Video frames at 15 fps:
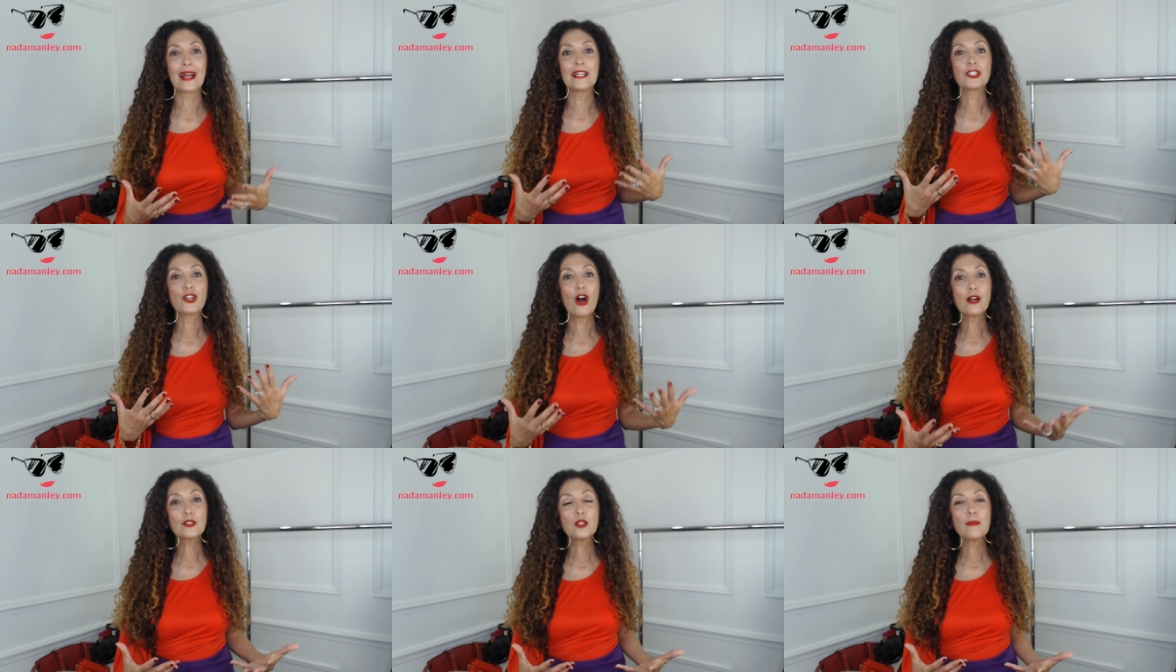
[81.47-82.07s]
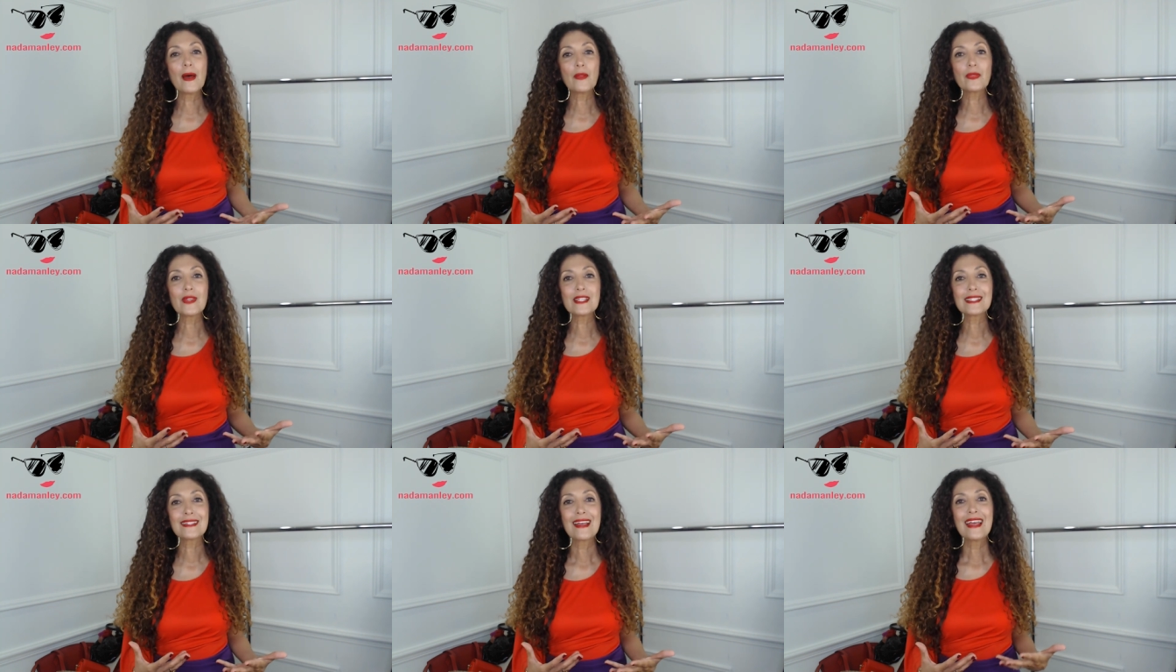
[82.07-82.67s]
I talked about
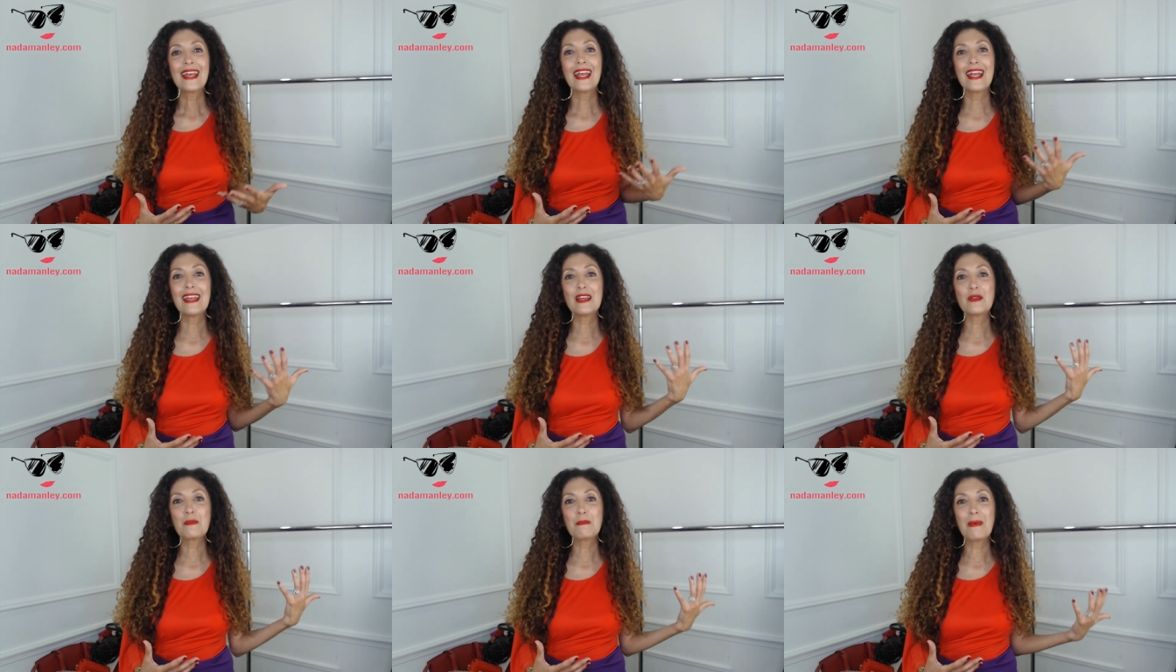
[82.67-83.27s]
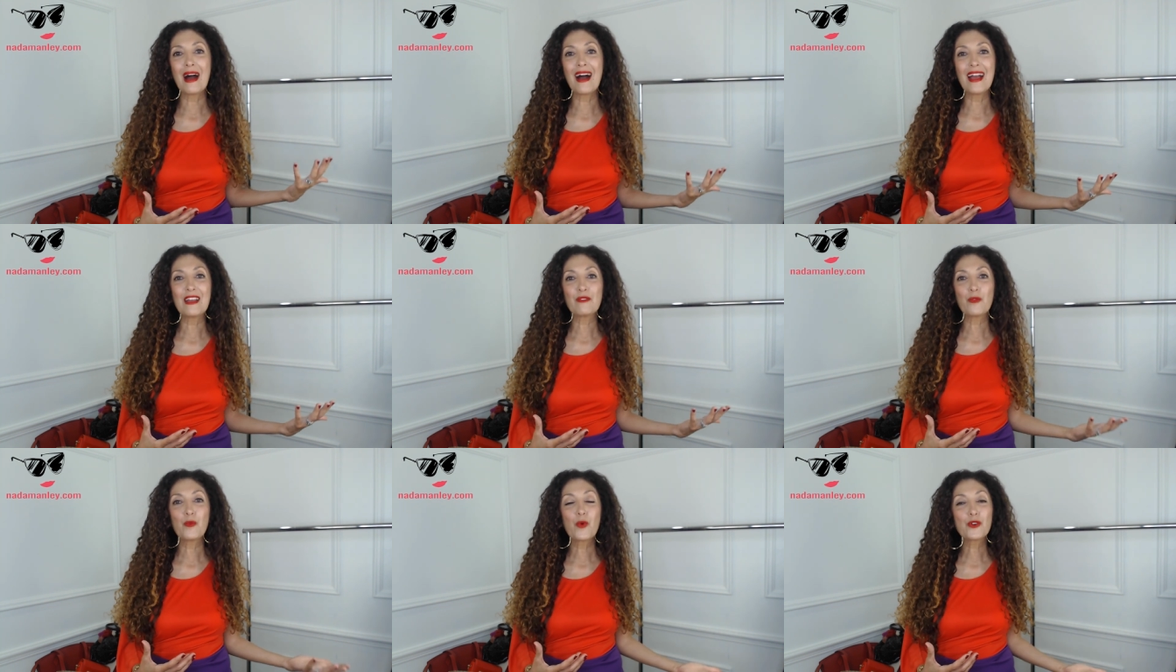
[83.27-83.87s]
this in my
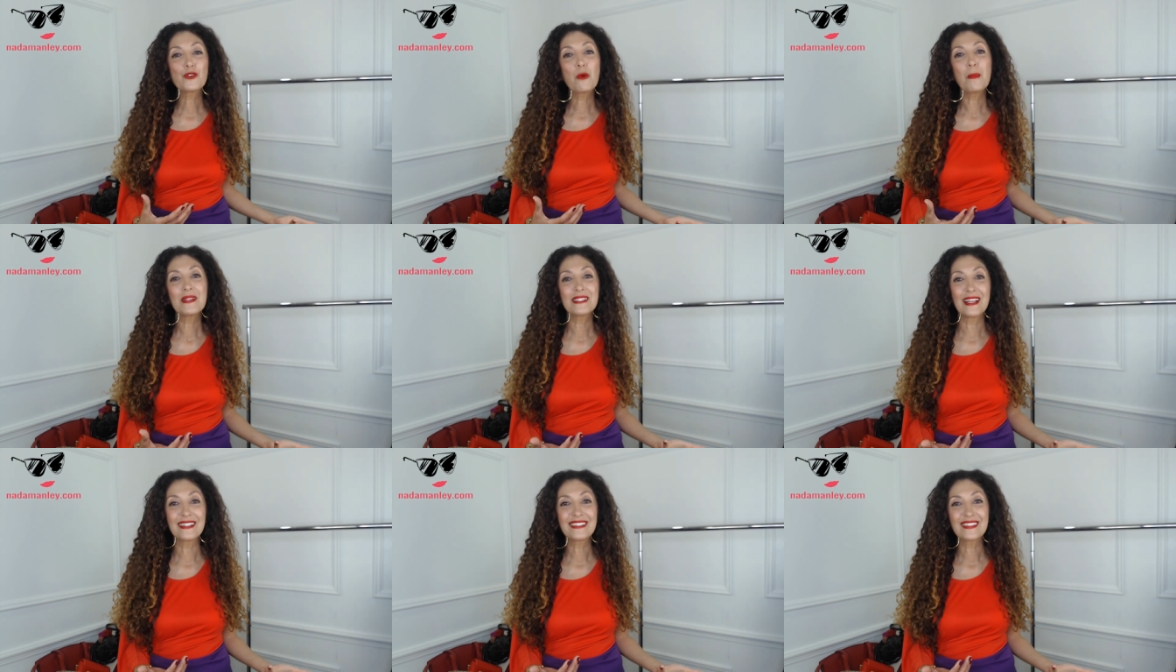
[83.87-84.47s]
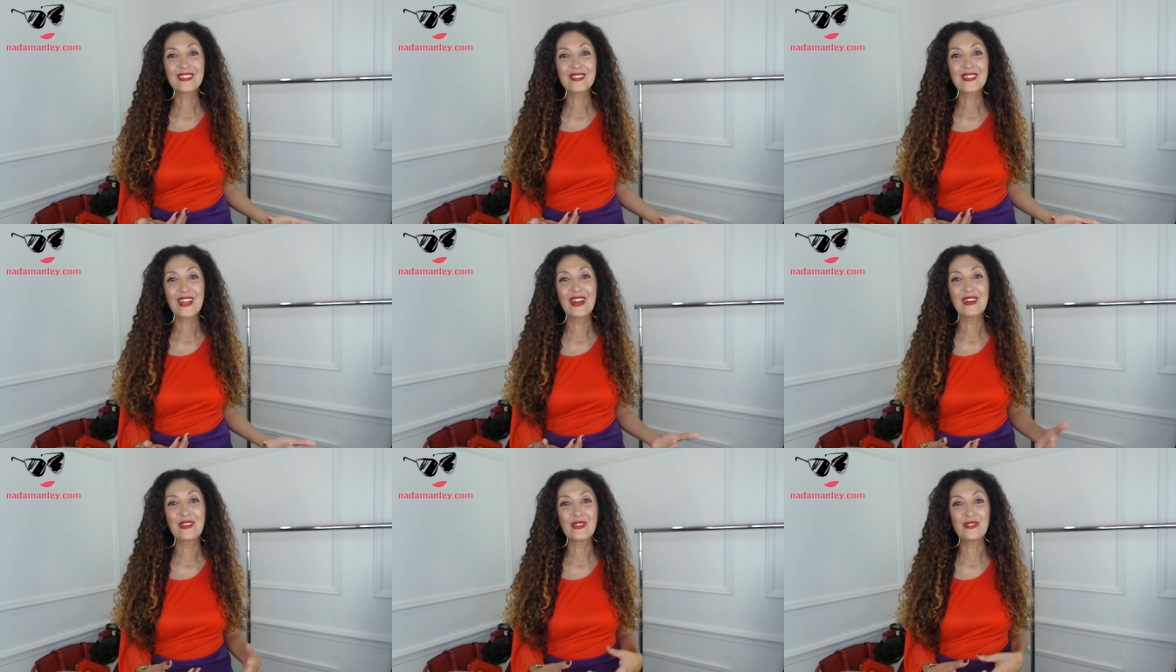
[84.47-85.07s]
wardrobe essentials
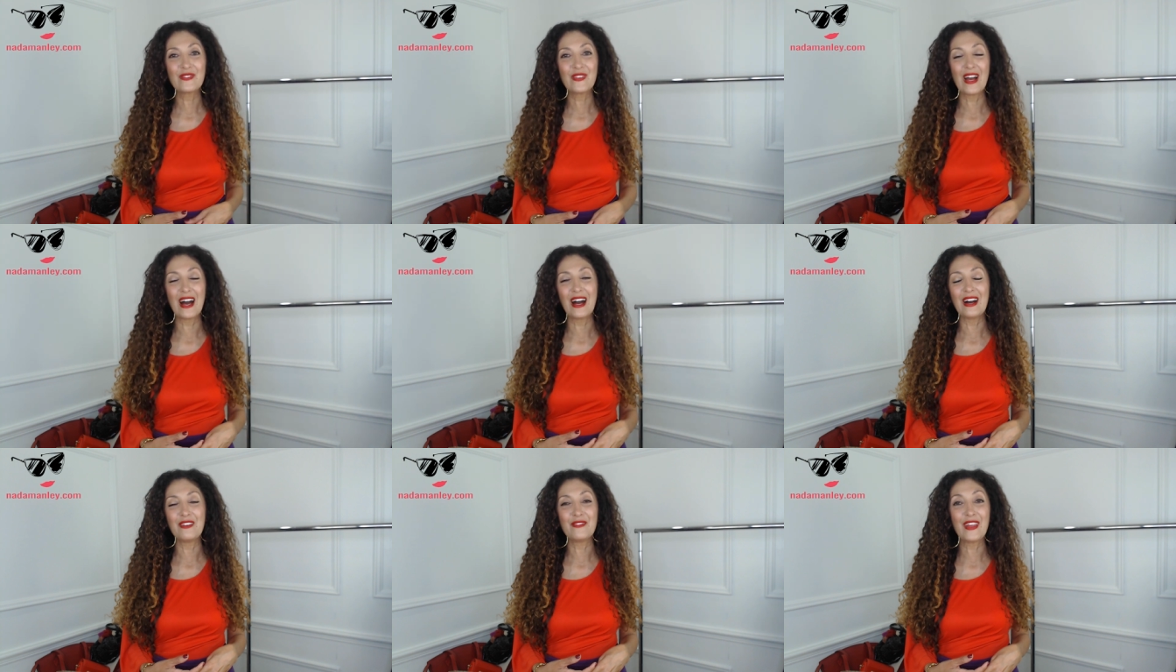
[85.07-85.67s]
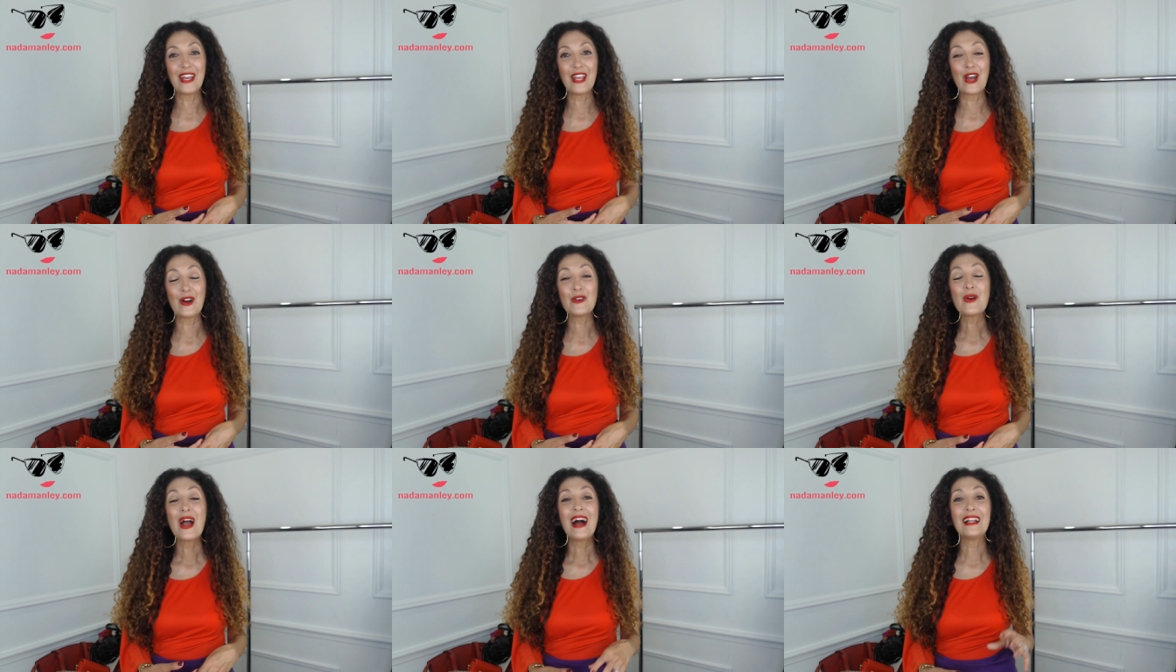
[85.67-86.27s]
uh,
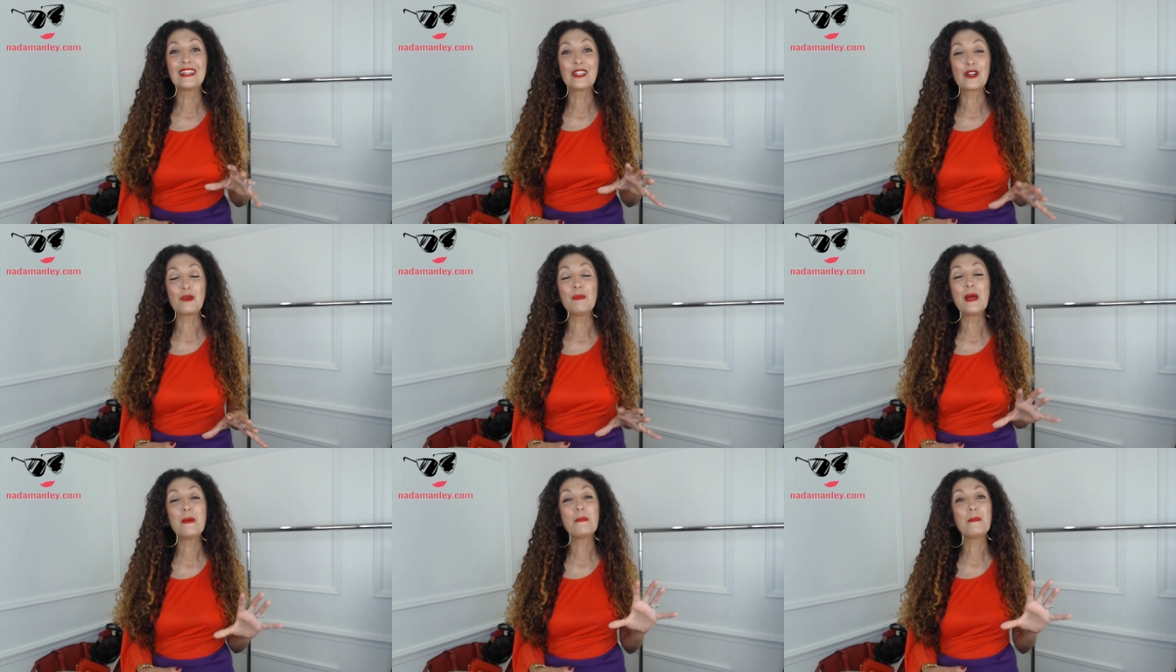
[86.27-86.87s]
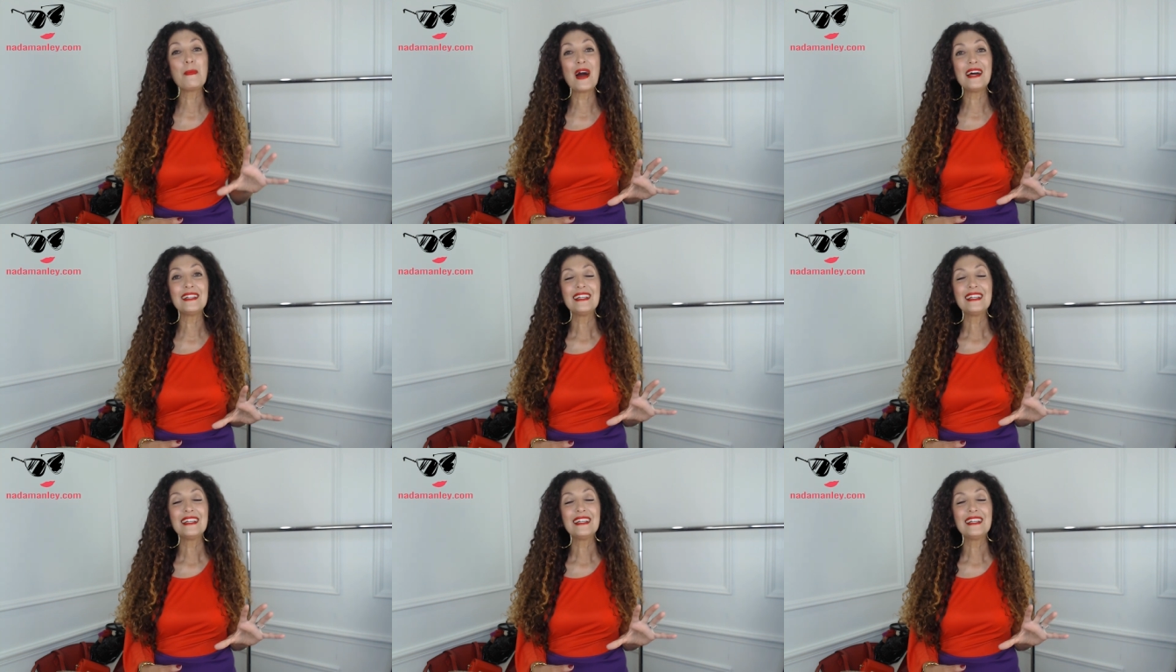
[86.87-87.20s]
video a little bit, but